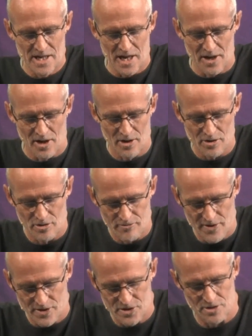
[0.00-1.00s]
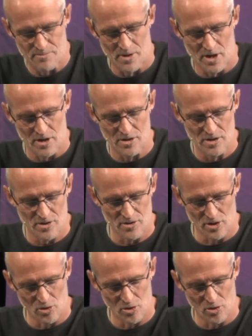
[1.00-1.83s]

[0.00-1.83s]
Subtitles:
and are convicted by the